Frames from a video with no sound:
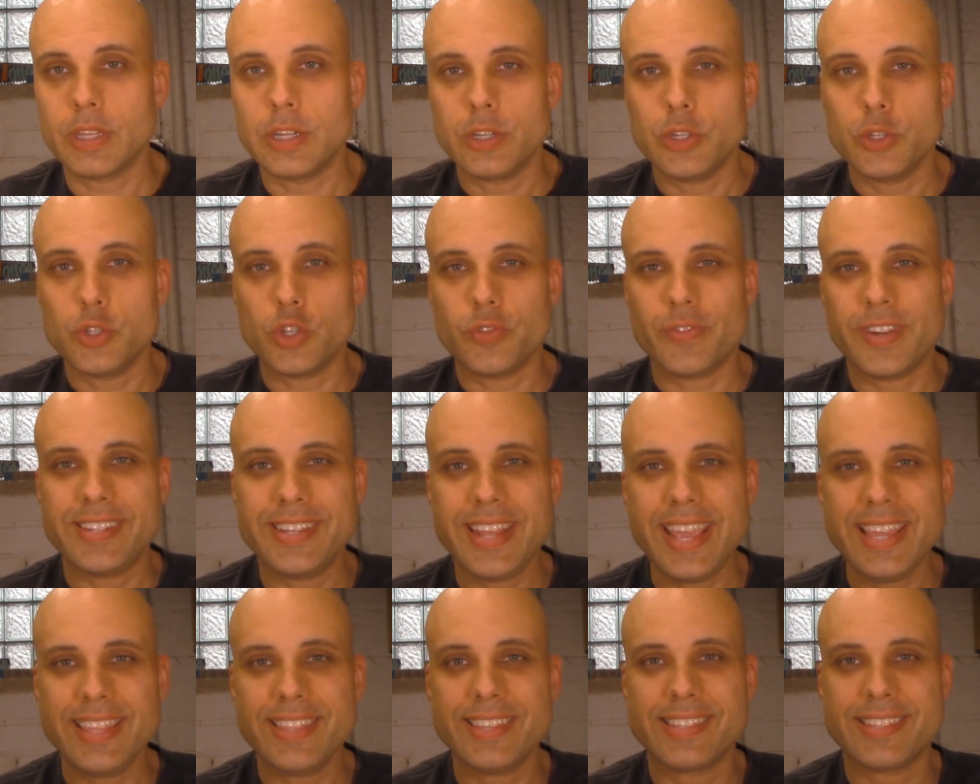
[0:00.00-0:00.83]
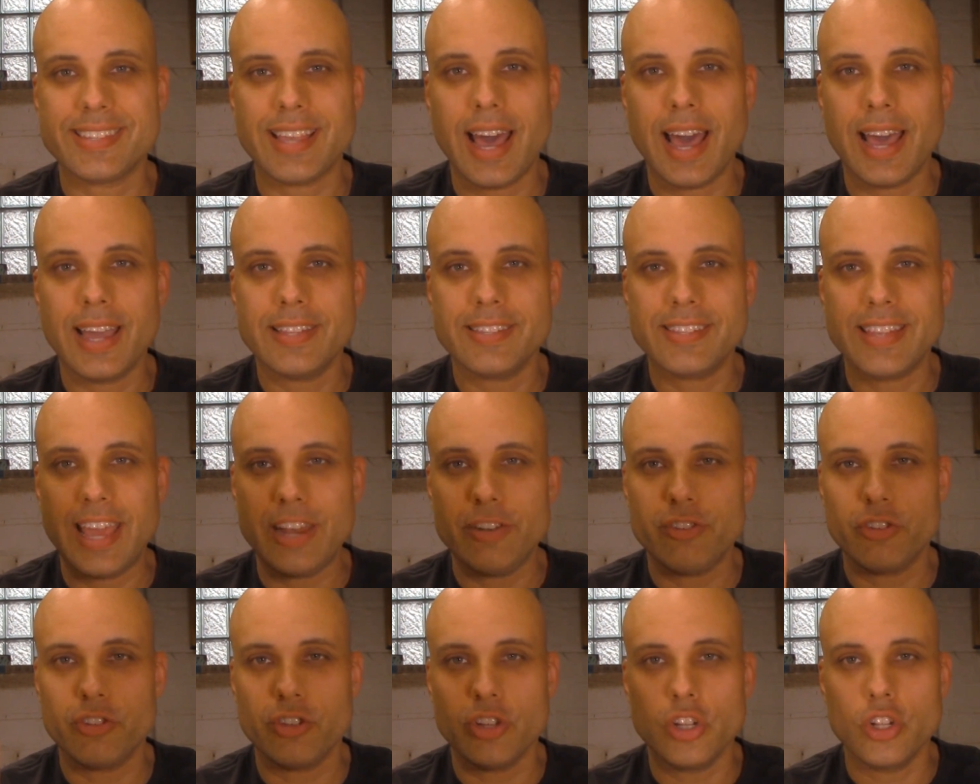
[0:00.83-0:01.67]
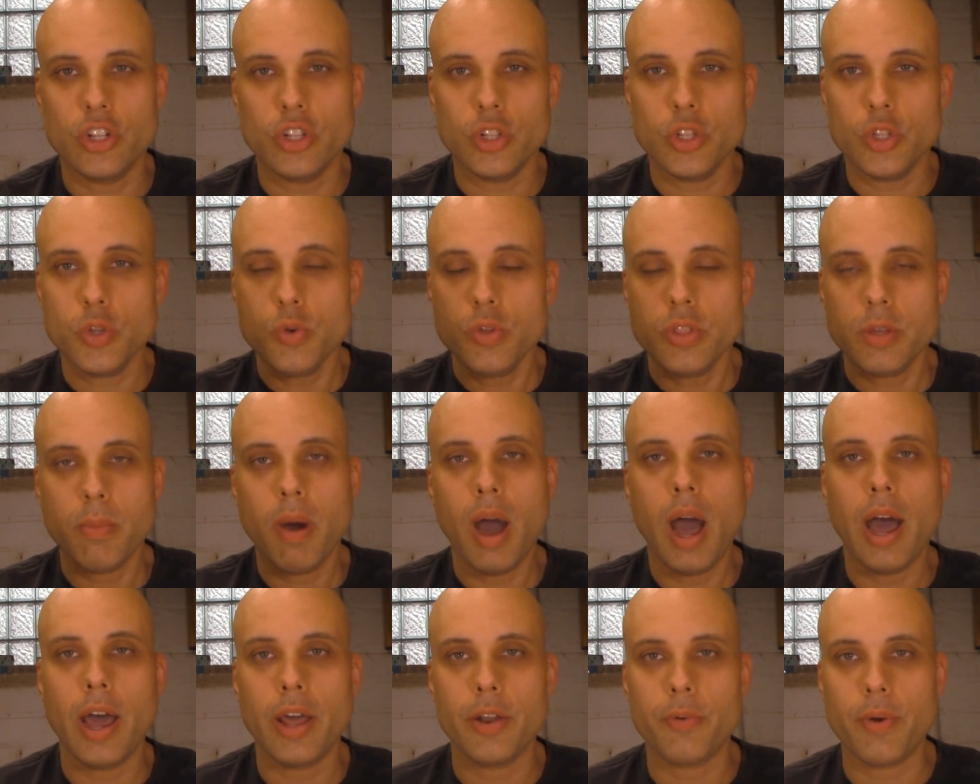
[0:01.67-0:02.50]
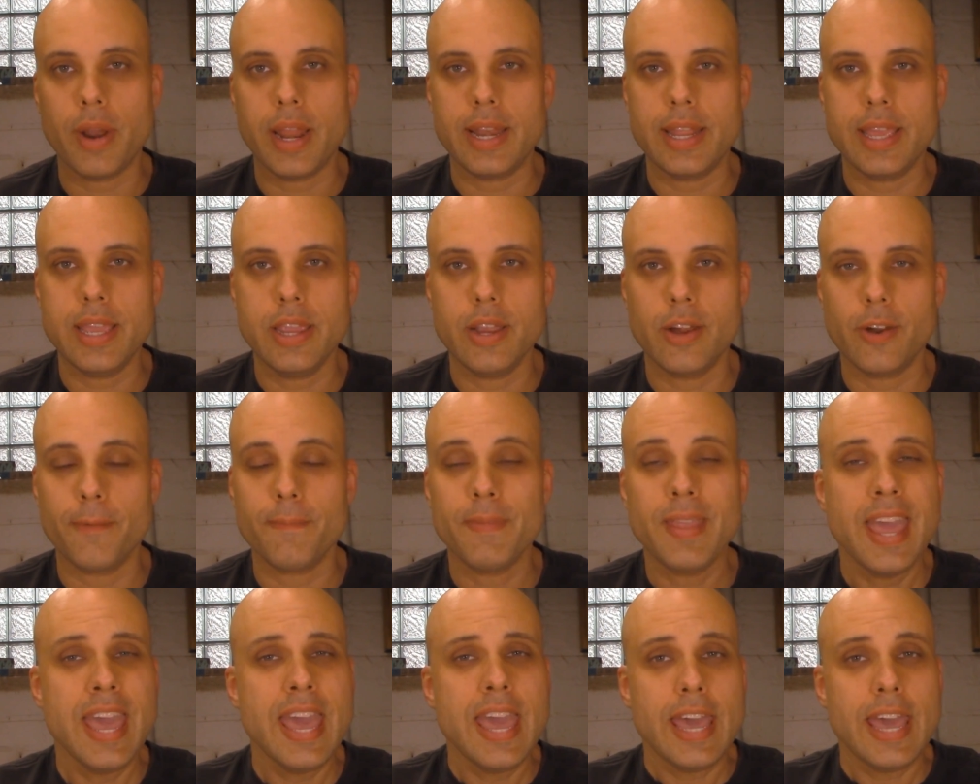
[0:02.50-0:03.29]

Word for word: So if I take the sides and just glue them on right here,